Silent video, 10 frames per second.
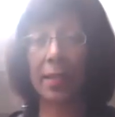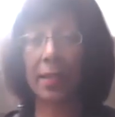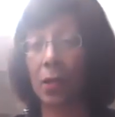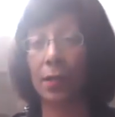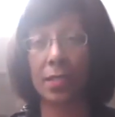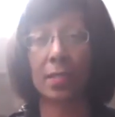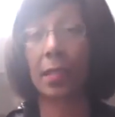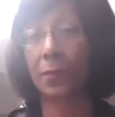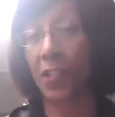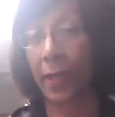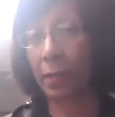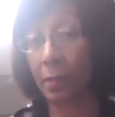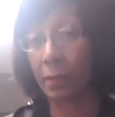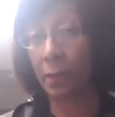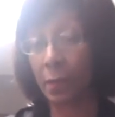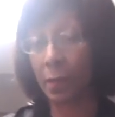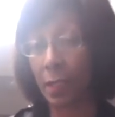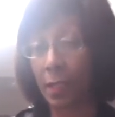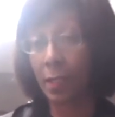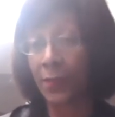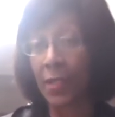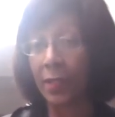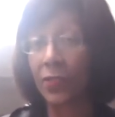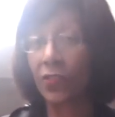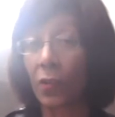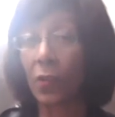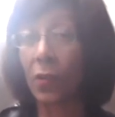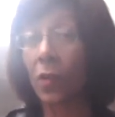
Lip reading: on the subject. So